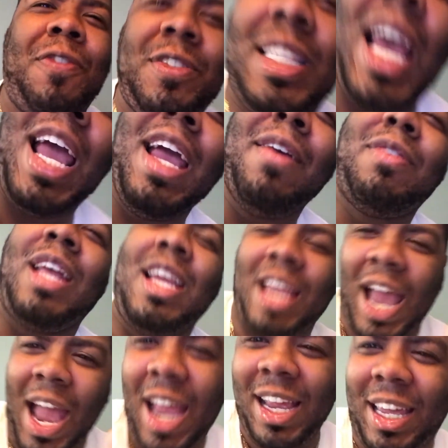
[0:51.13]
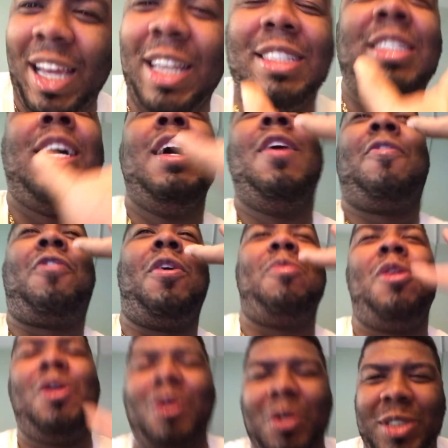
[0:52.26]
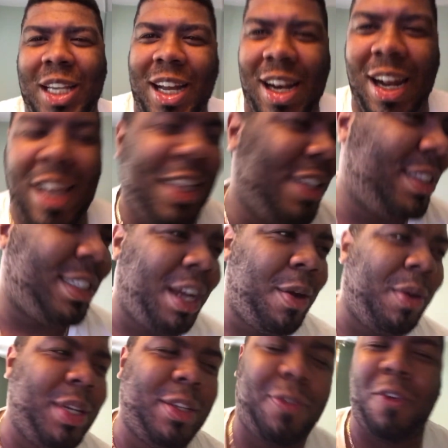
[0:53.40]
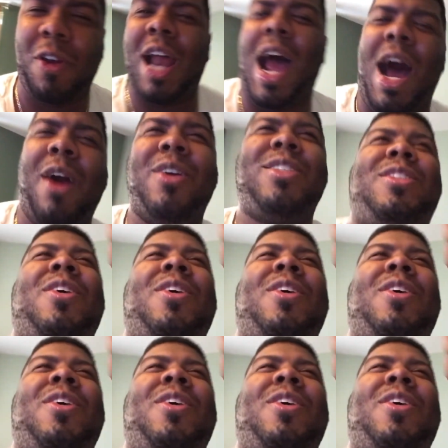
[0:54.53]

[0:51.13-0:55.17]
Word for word: save the Yankees from losing another series for now.